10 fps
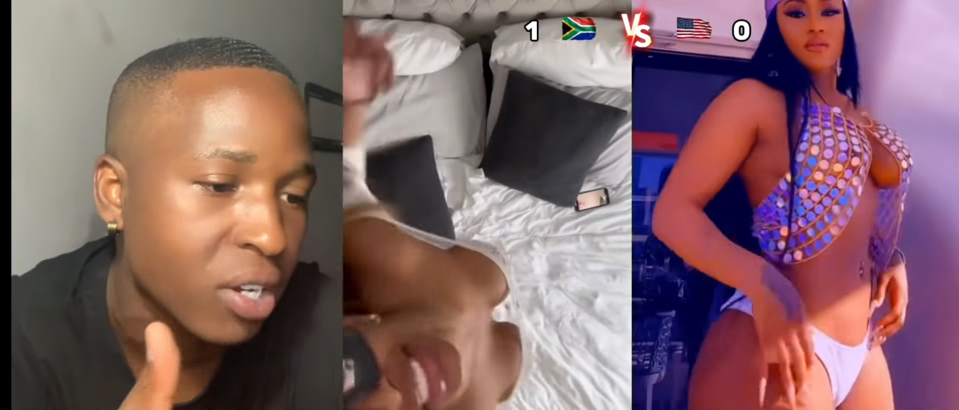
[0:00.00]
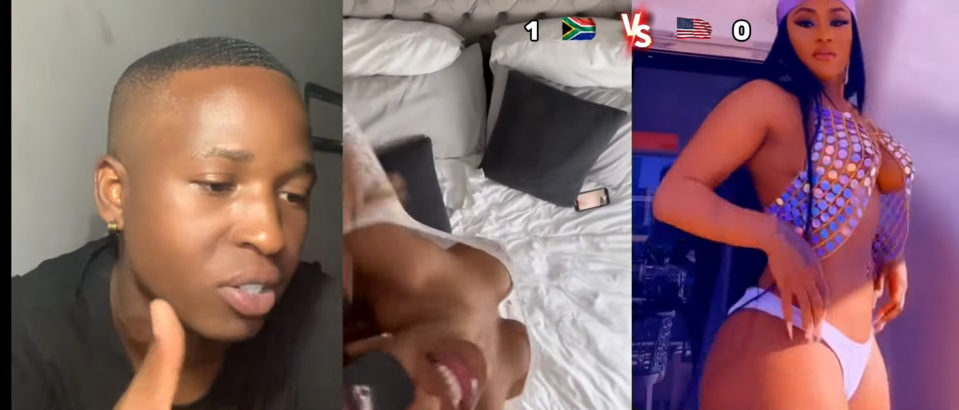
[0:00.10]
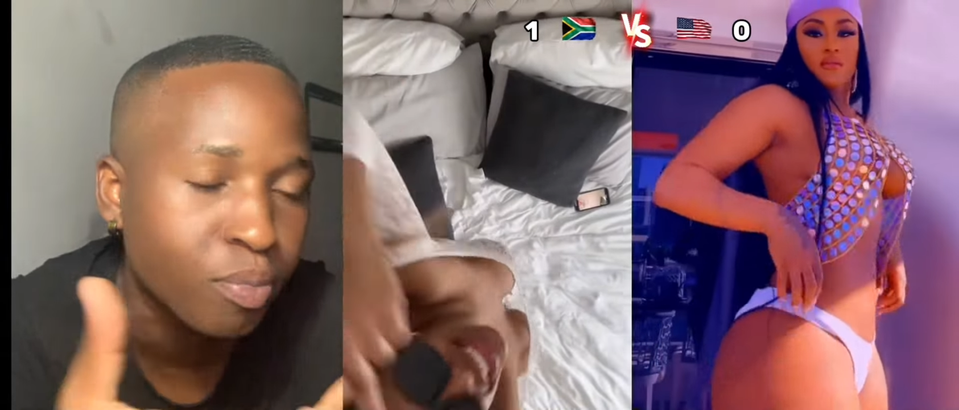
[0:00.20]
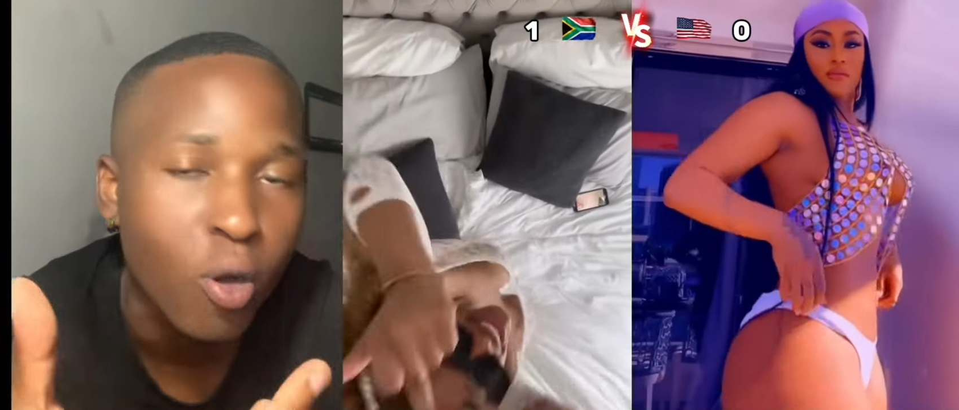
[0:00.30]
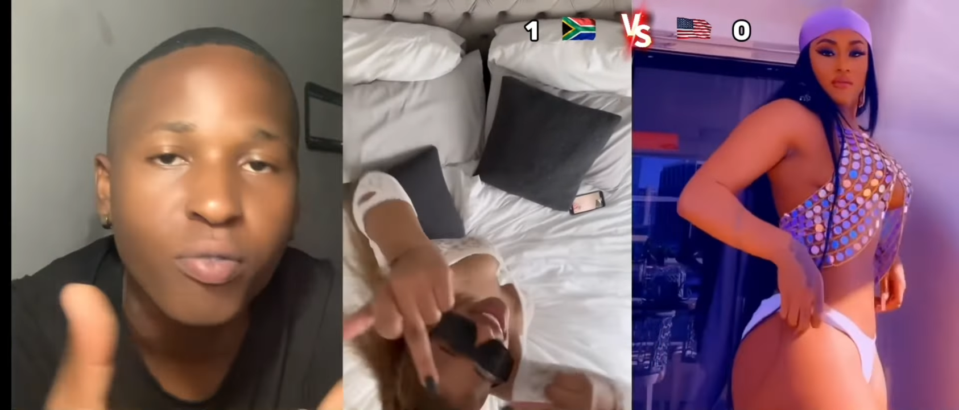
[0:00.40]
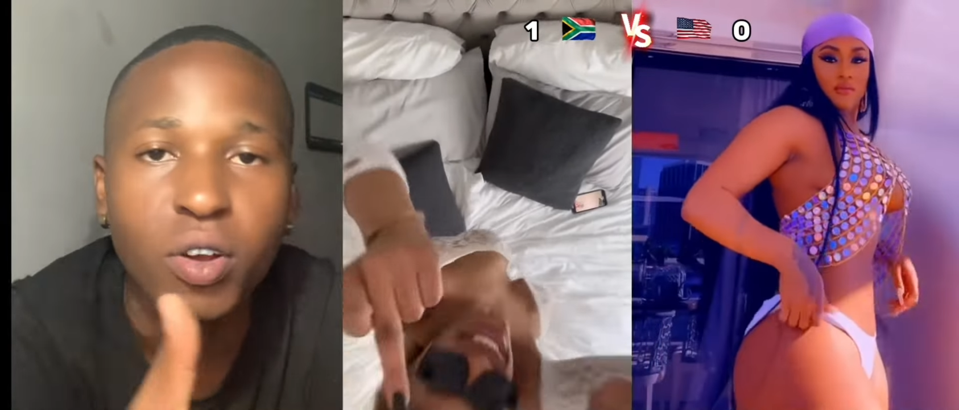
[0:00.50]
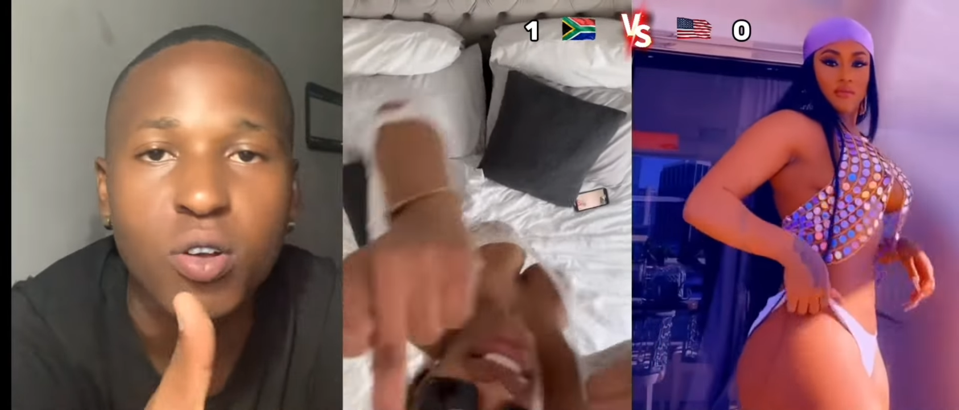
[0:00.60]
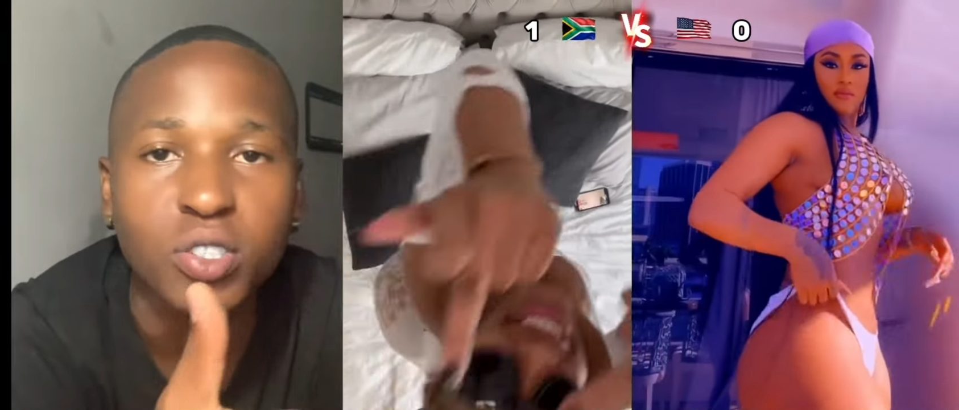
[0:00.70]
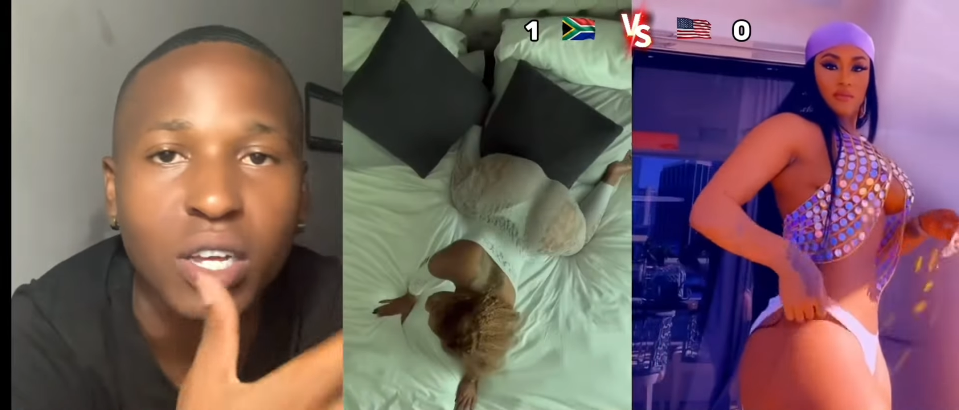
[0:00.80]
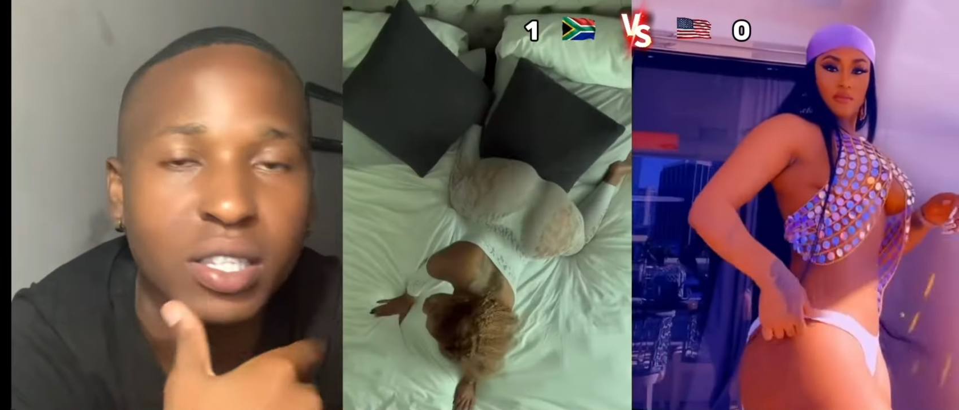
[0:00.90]
because both
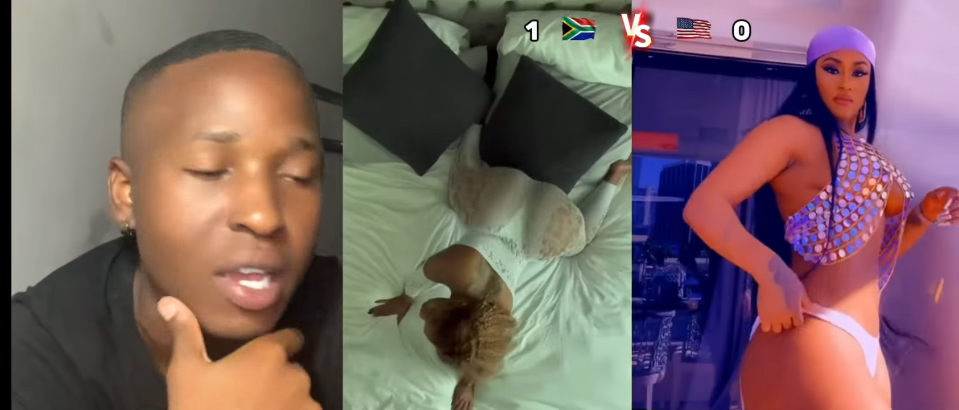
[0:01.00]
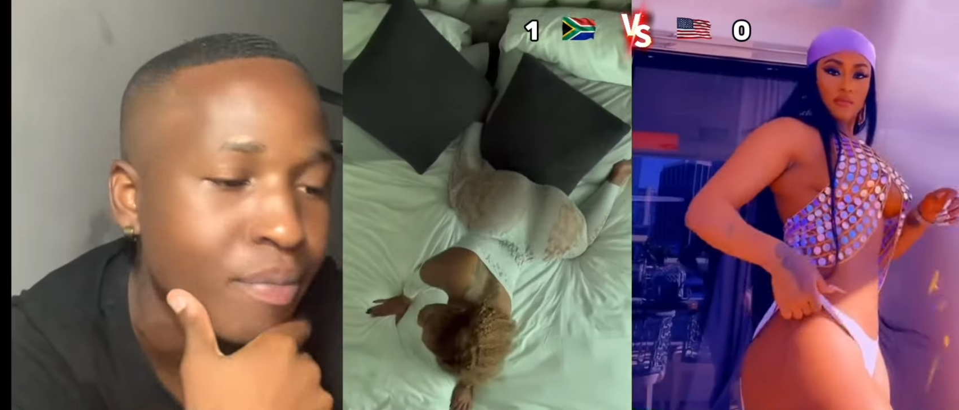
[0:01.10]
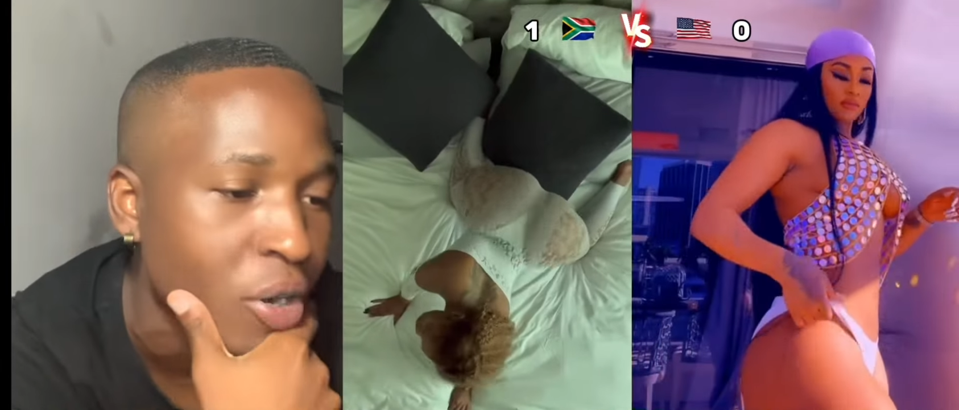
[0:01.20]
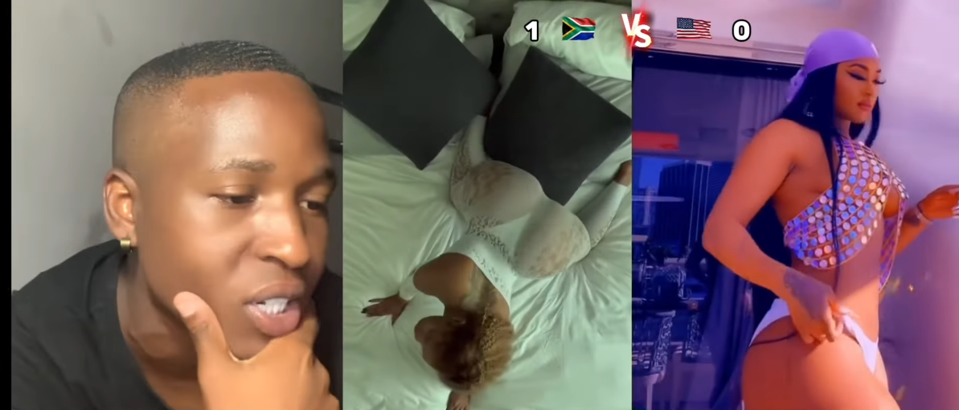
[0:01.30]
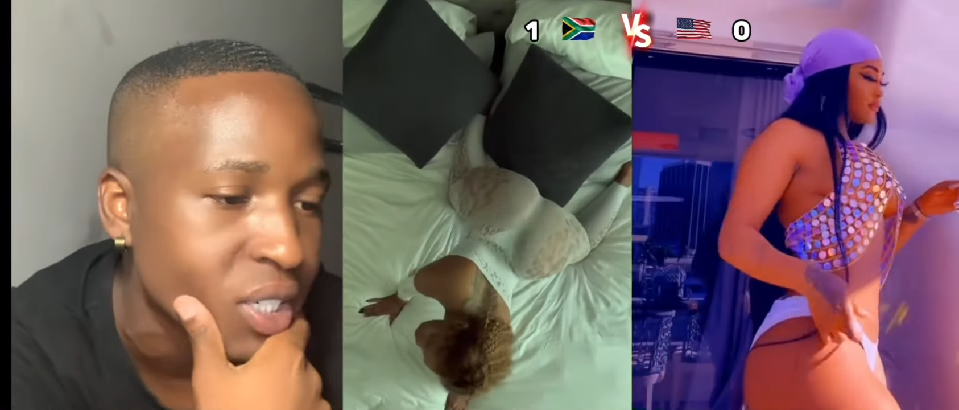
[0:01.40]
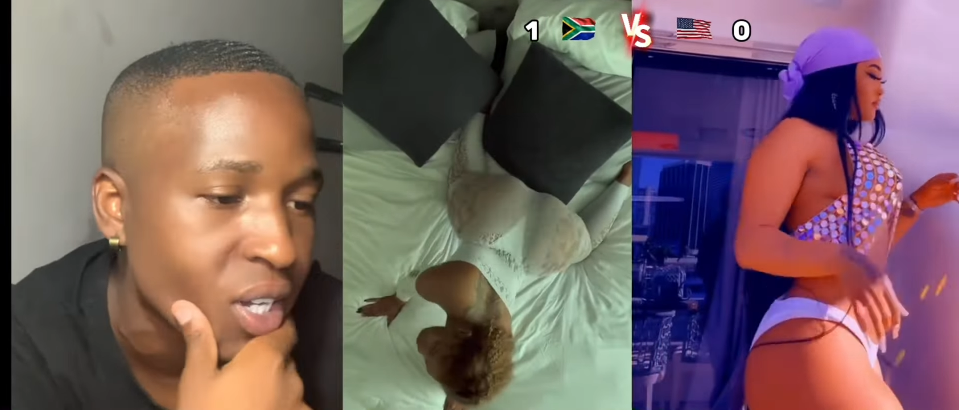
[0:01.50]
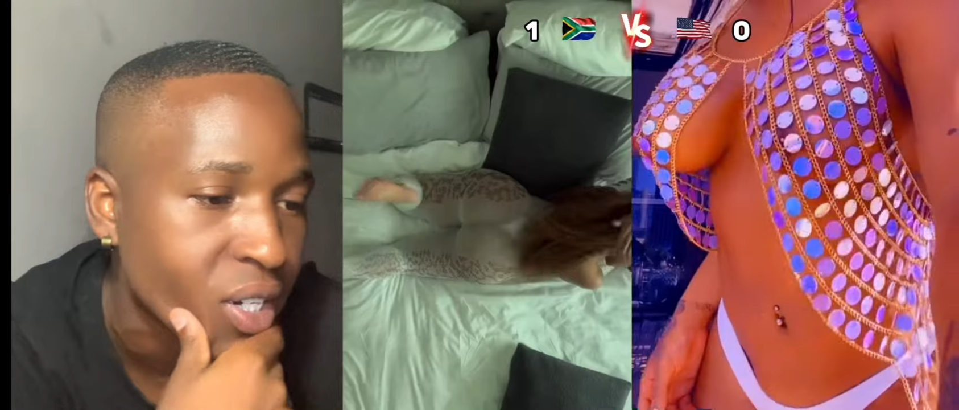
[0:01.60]
girls got their body done,